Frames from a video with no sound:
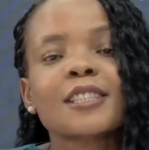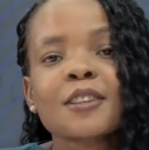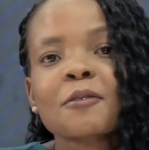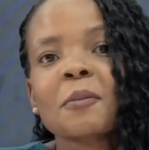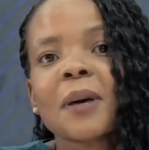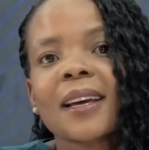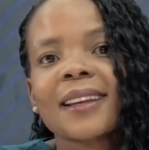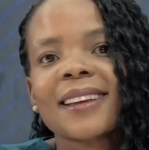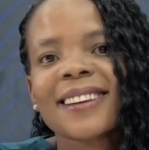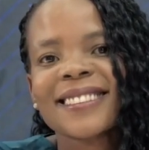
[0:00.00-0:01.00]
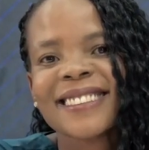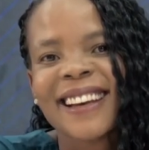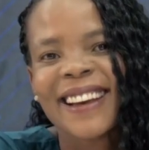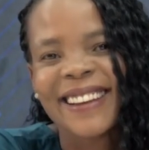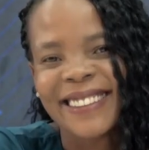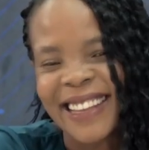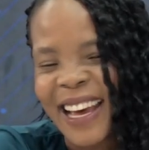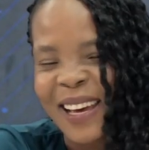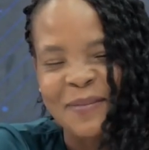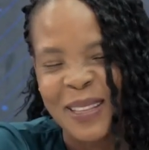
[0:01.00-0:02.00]
everybody.
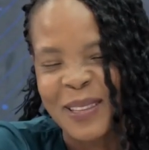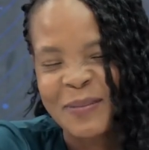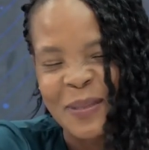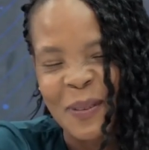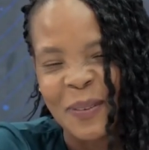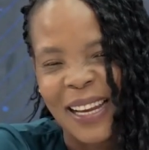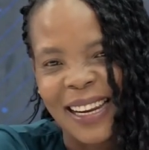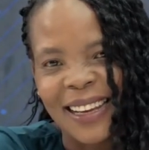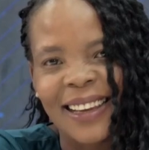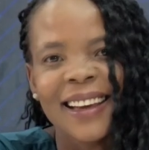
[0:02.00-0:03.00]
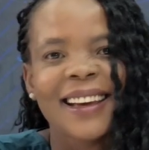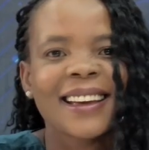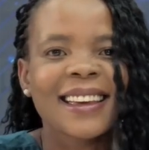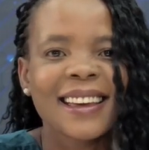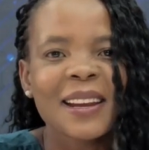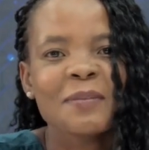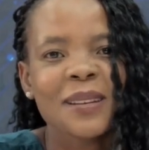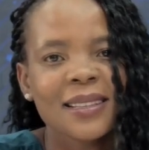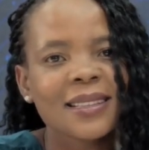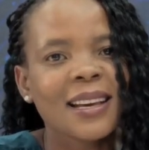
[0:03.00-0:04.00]
Hi, Batho ba Mebala. Can I
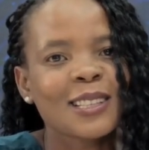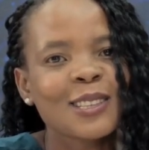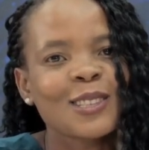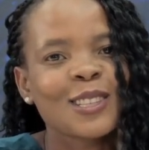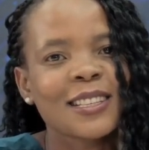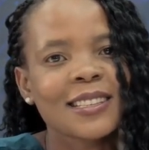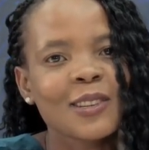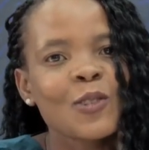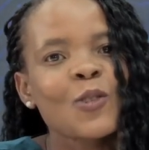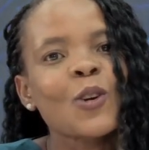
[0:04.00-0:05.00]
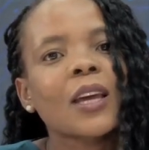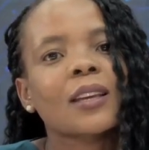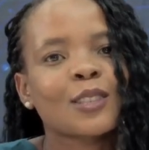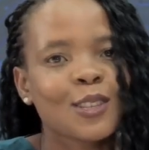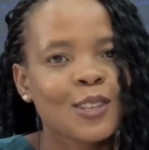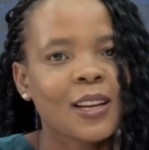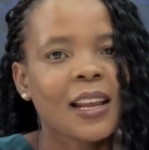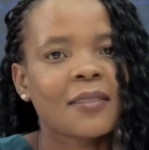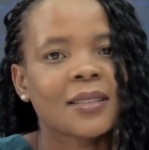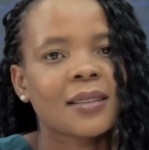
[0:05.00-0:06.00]
please ask you to just look into your
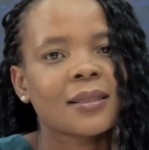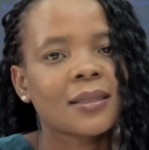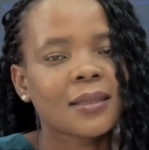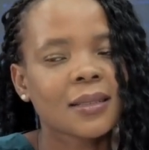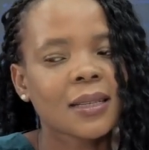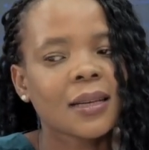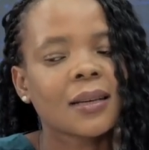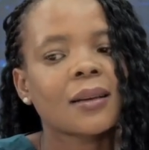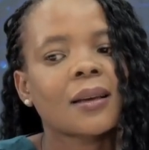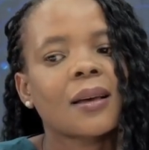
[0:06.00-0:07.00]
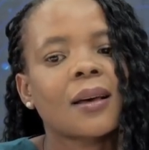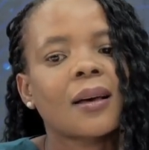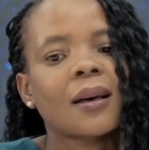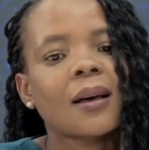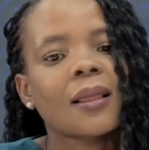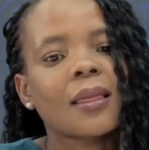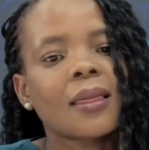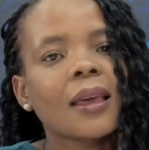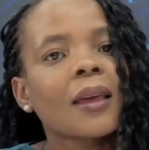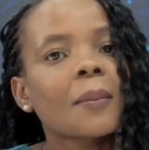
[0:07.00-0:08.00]
lives and consider
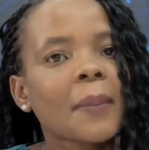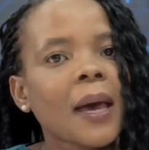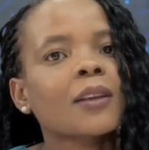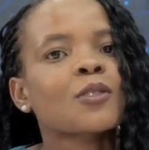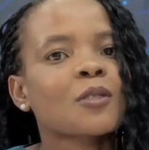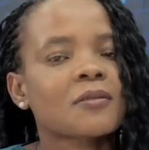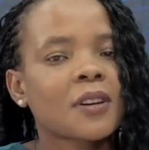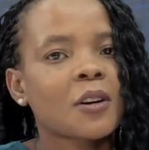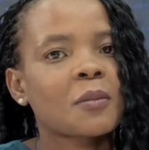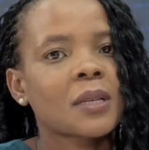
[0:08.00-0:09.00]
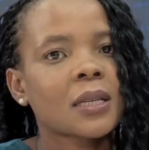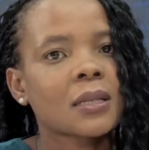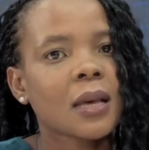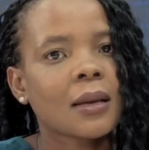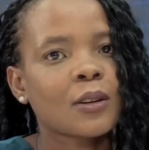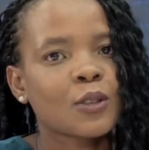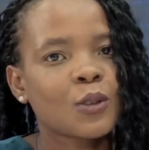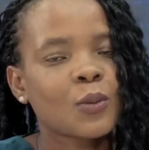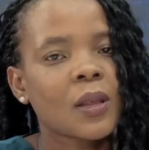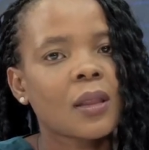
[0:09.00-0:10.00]
the impact your environment has had on you,
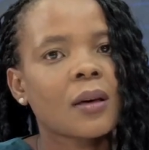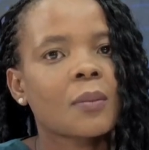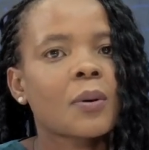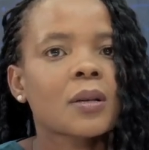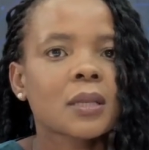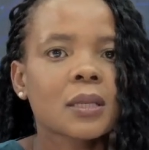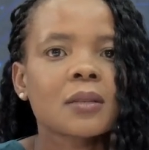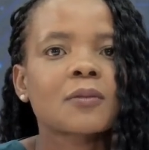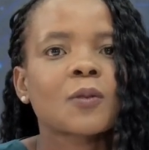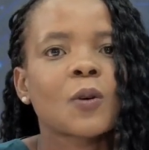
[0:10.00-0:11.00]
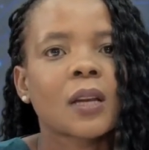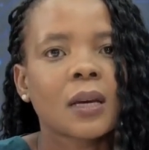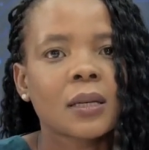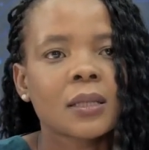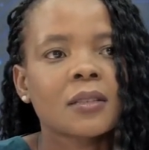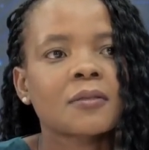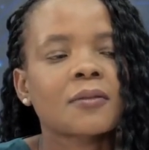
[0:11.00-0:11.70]
whether positive or negative,